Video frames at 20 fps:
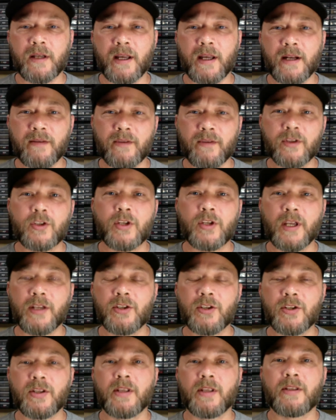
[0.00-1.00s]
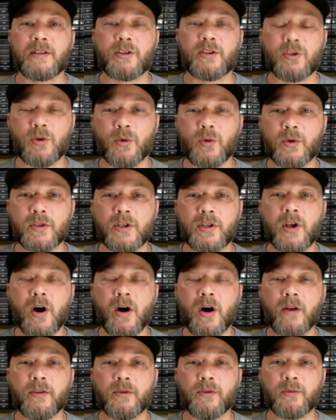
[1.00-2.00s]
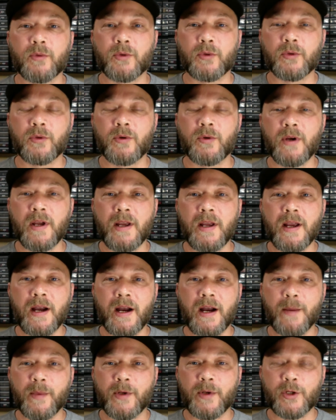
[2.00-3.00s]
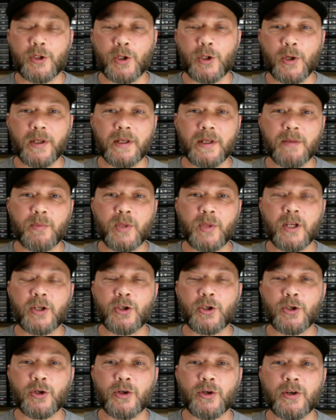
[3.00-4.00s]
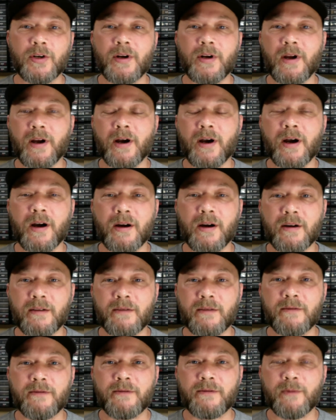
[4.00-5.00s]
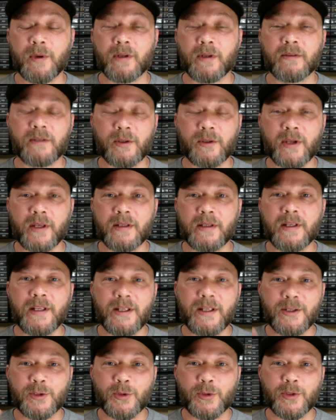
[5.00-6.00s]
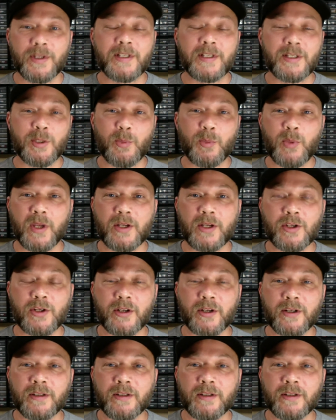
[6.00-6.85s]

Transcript: of the changes that the store has gone through, I'm going to show you a picture of, well, okay, so this is the picture